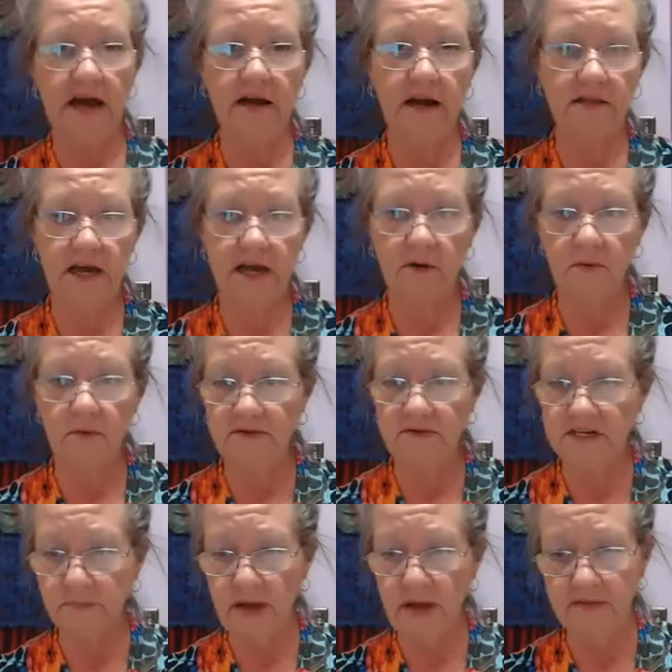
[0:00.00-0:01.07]
I think we've
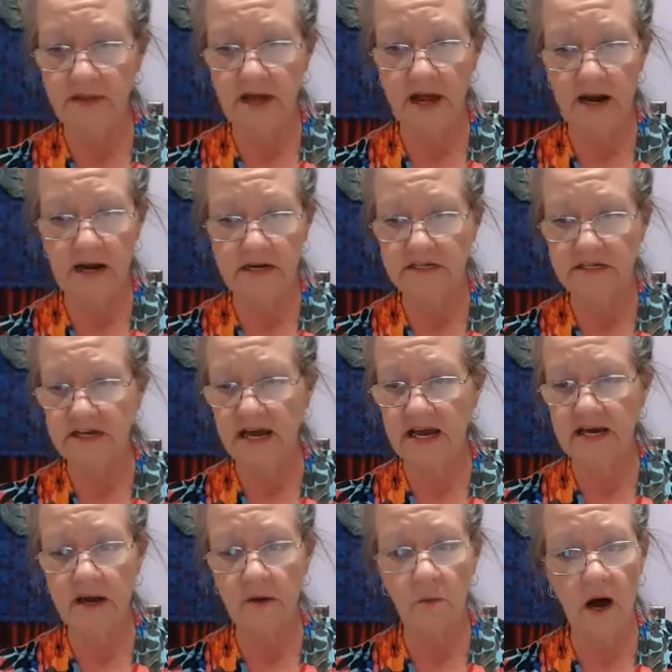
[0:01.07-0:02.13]
explained that. Does
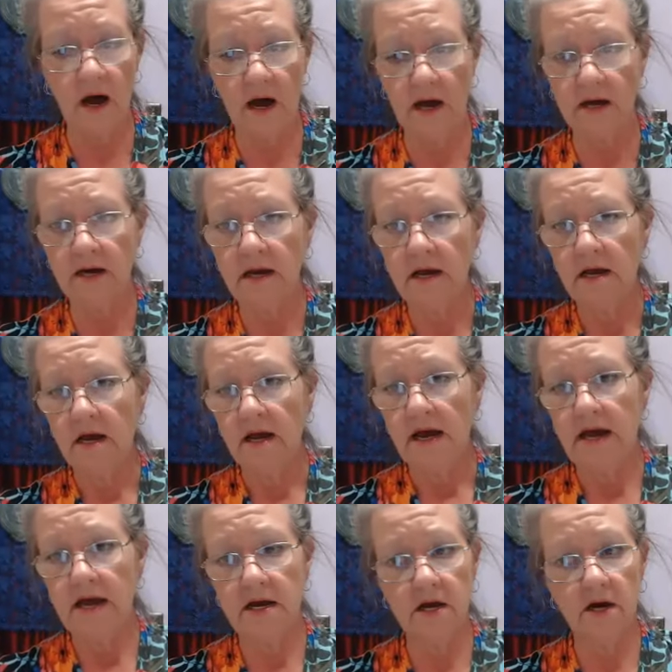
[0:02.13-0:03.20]
anyone
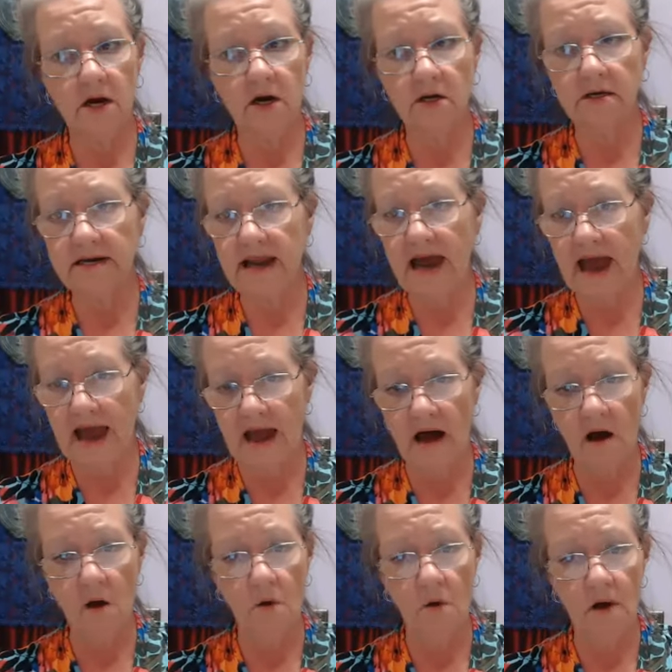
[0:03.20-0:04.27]
here
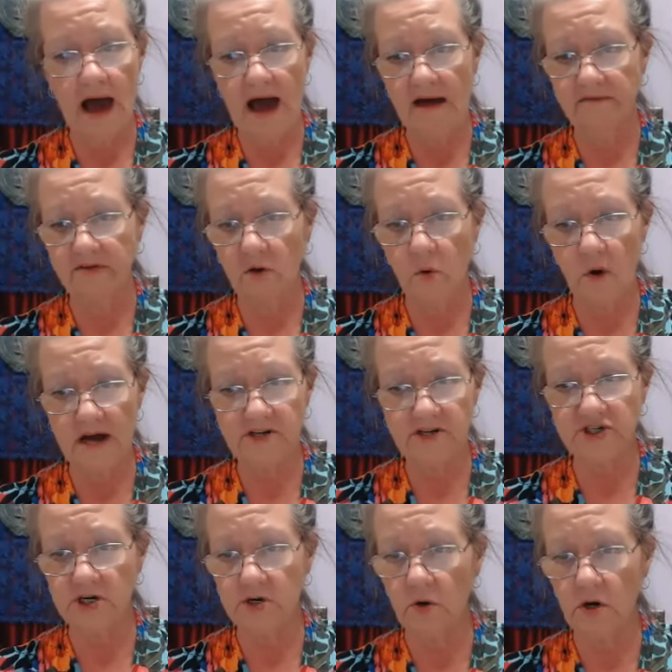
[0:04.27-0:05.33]
now have a
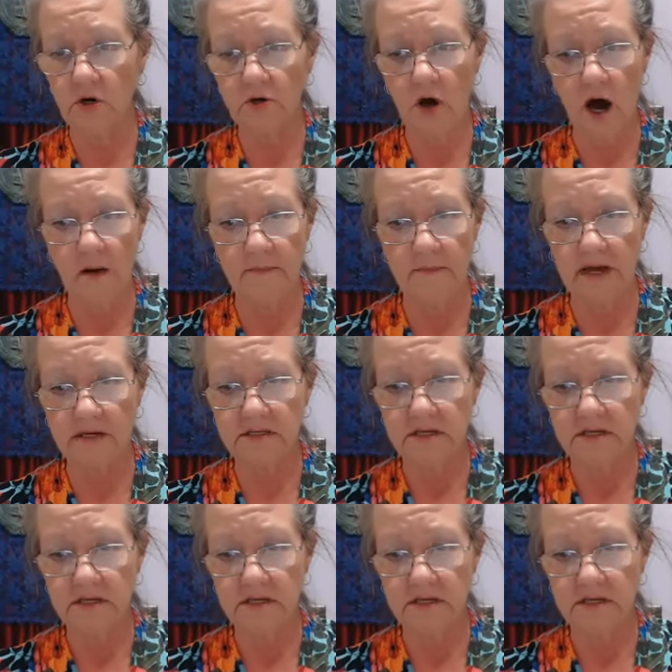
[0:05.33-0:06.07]
question or a comment?